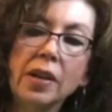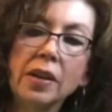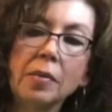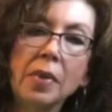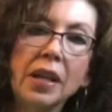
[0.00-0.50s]

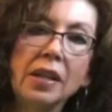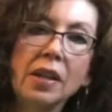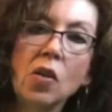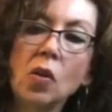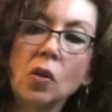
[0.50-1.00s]
and made it
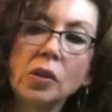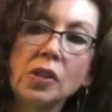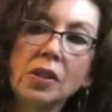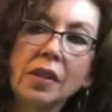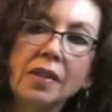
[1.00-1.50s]
hold
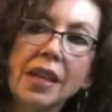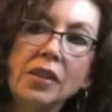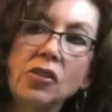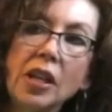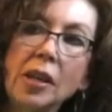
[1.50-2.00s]
that
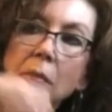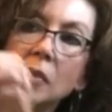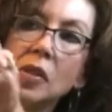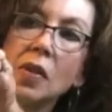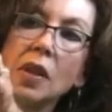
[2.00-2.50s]
shape
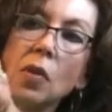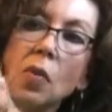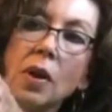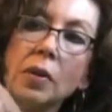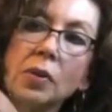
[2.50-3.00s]
so that it
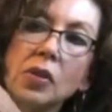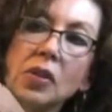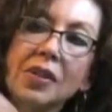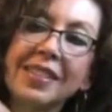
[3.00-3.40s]
won't